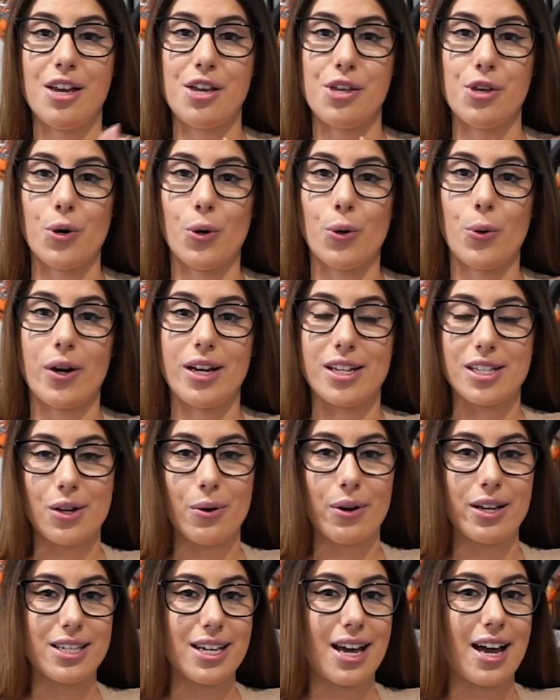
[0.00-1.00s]
You're always
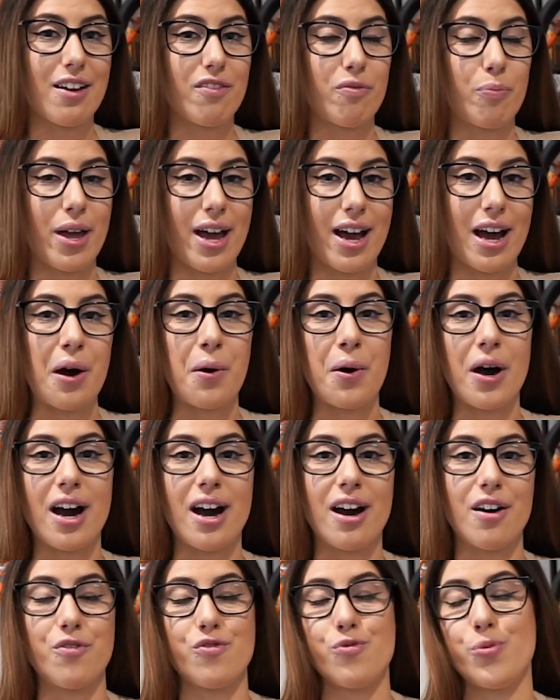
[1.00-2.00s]
going to have
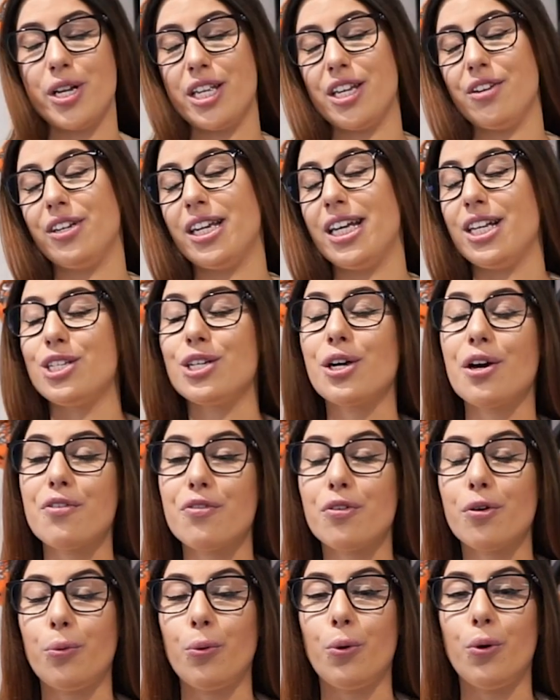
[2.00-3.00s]
power when you need to go
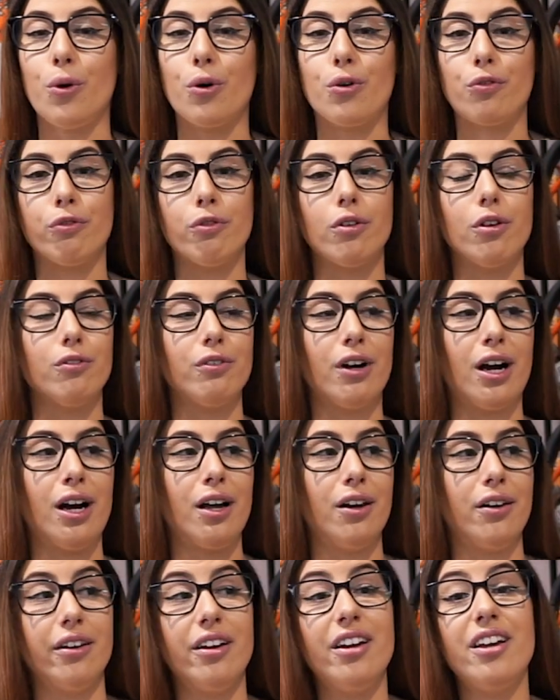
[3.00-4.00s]
for a walk, for a
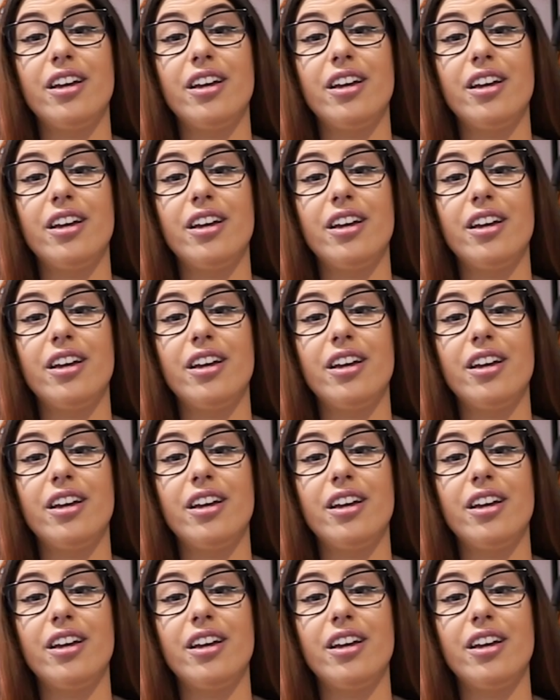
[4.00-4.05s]
run,